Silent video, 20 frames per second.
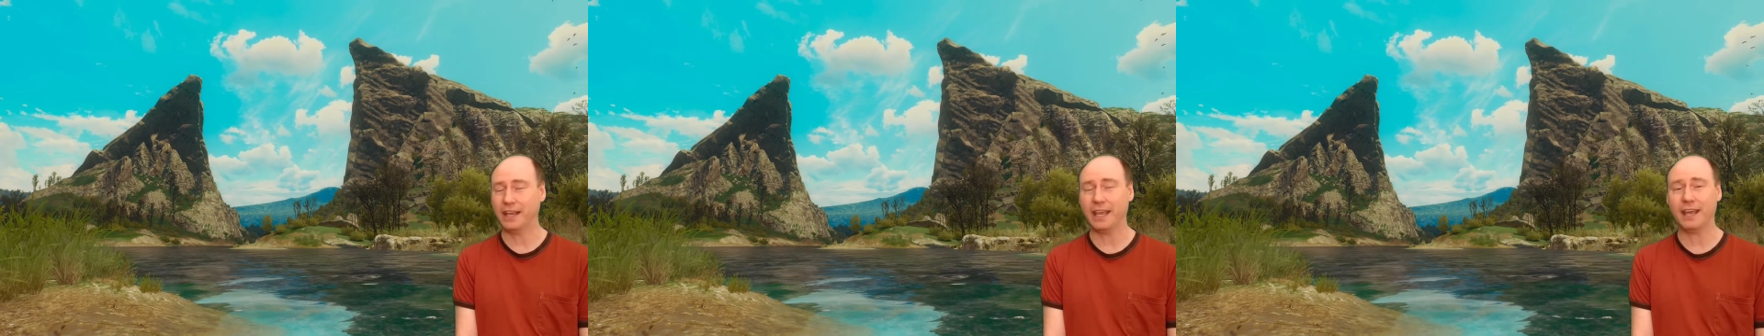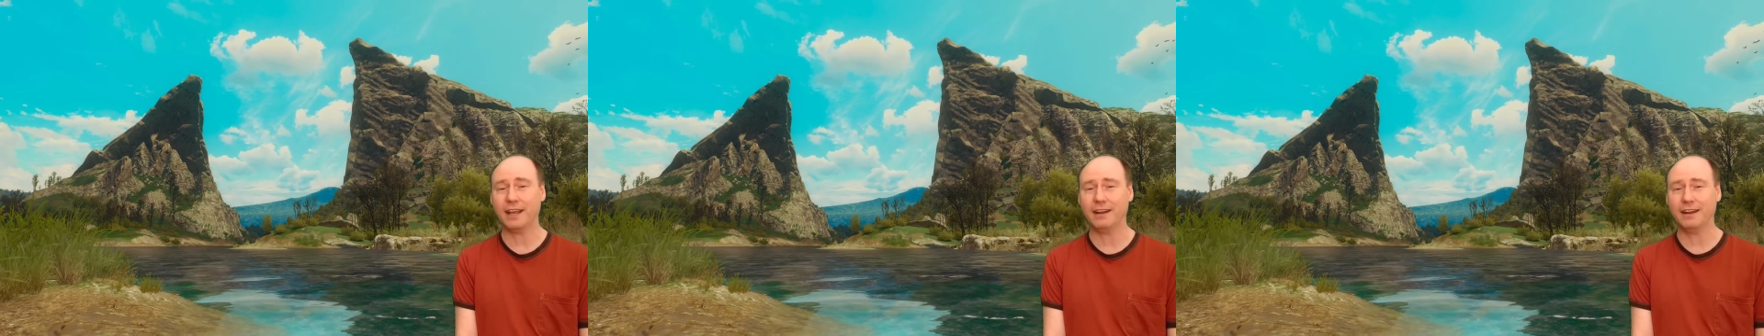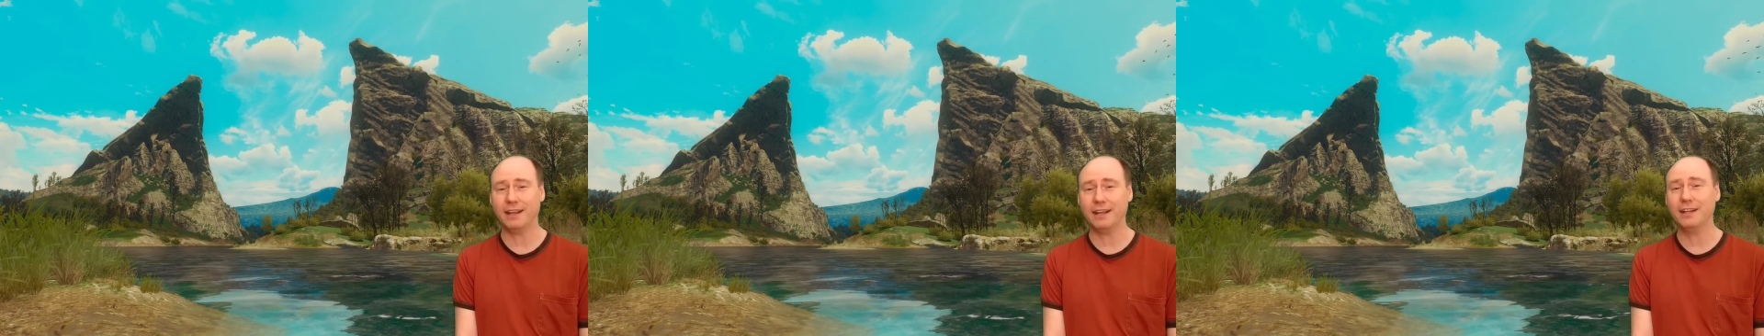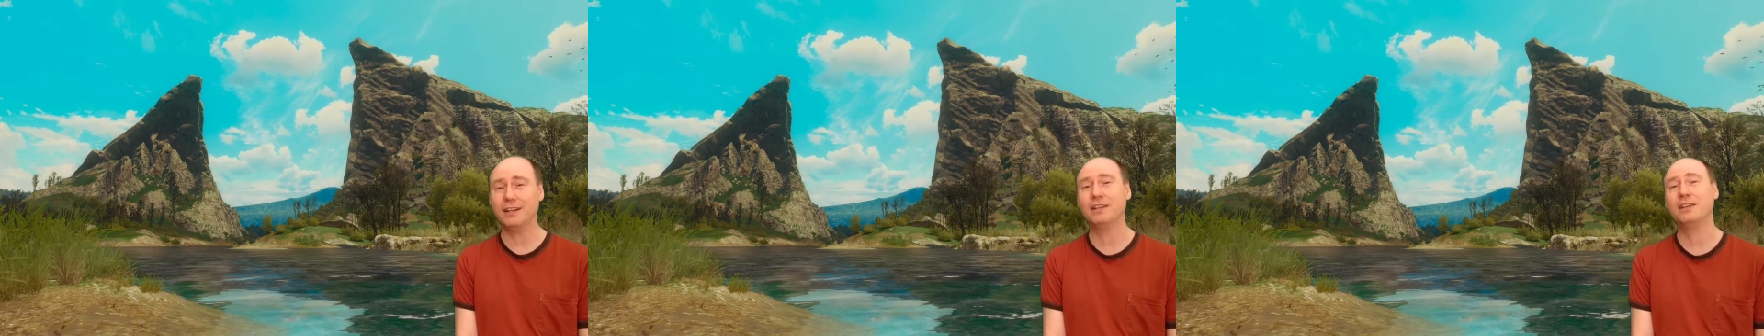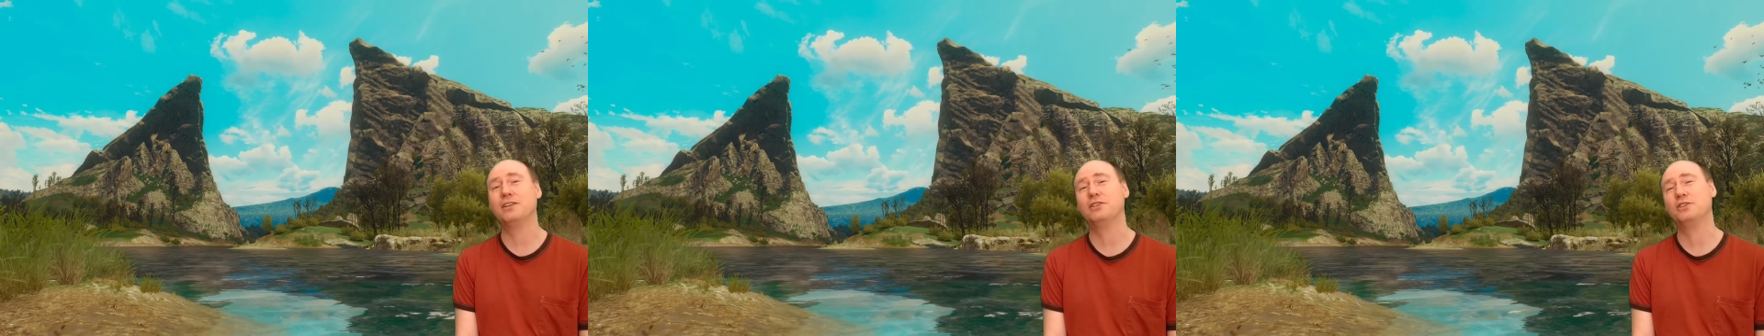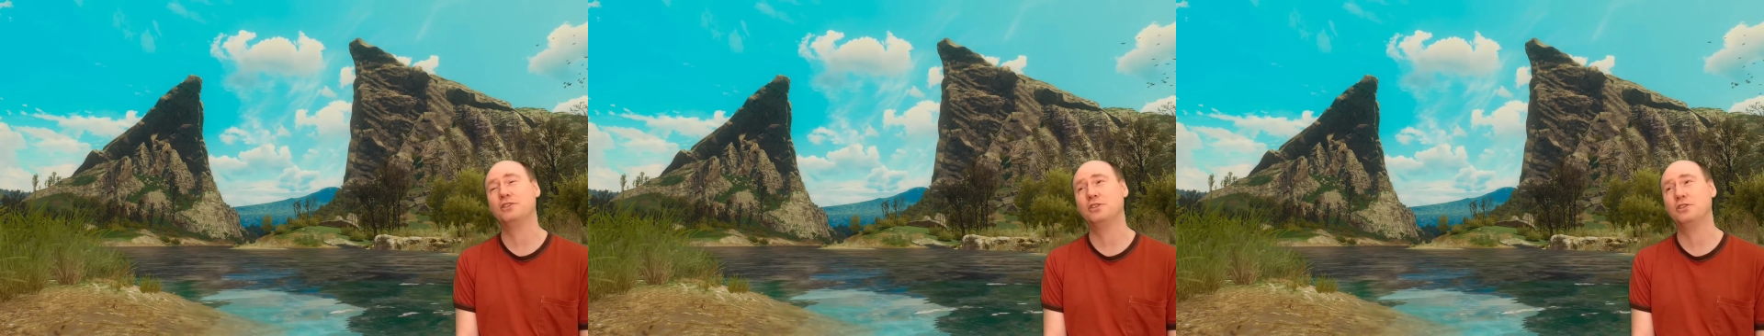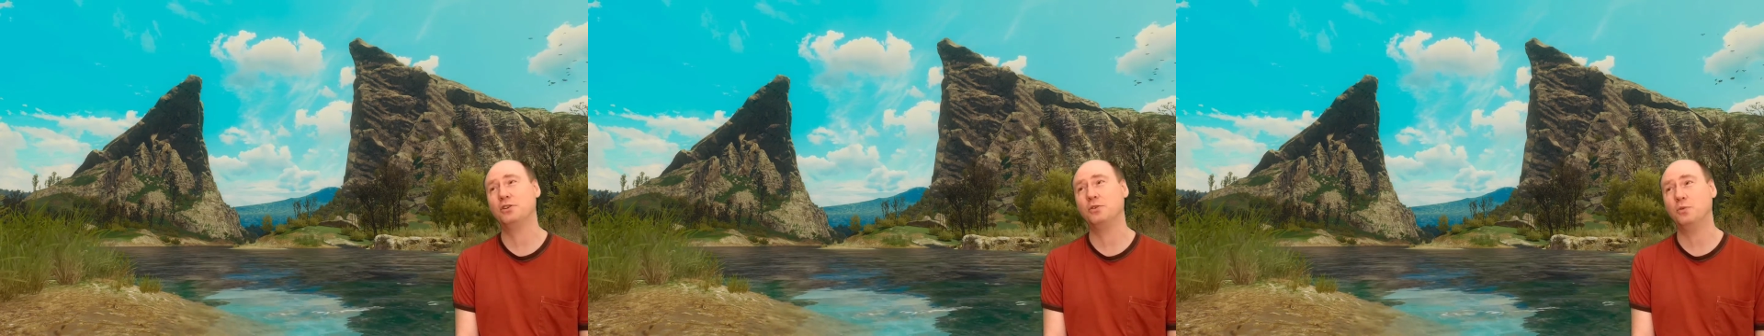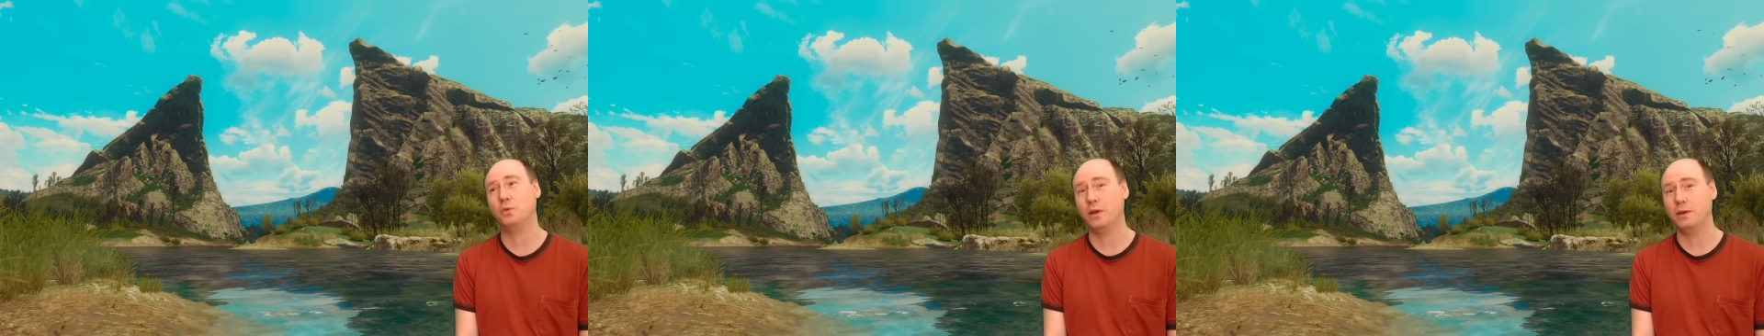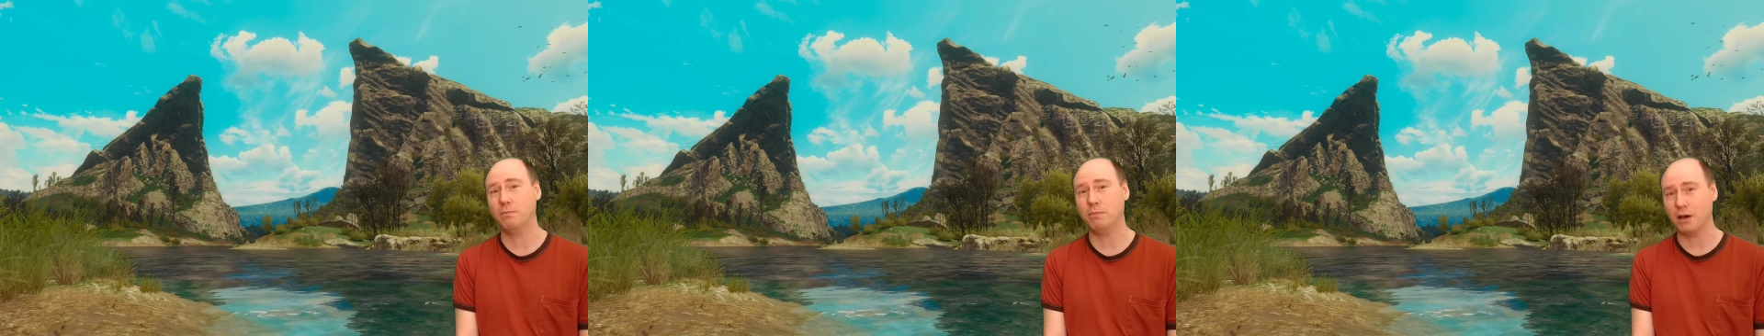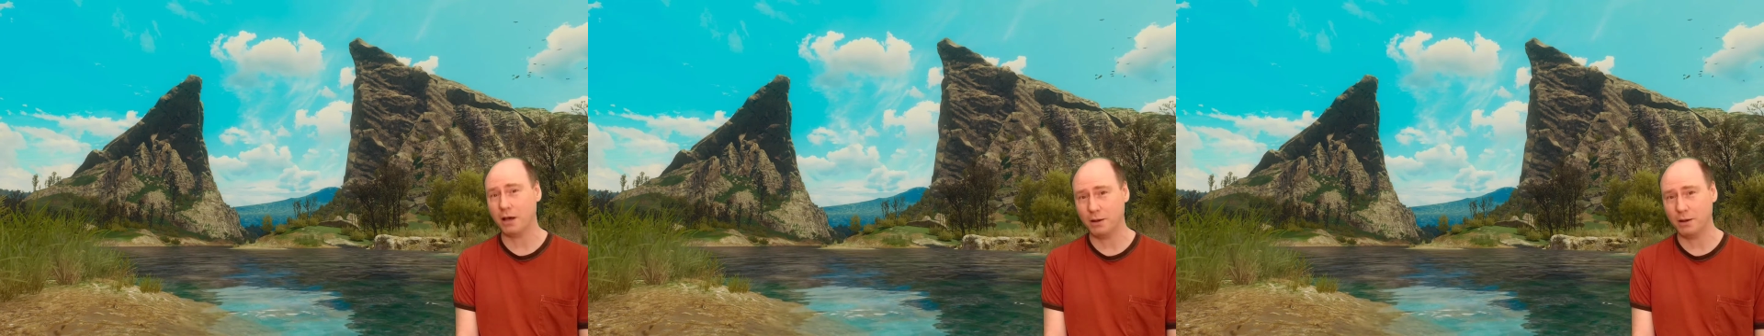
Again, in addition to Wee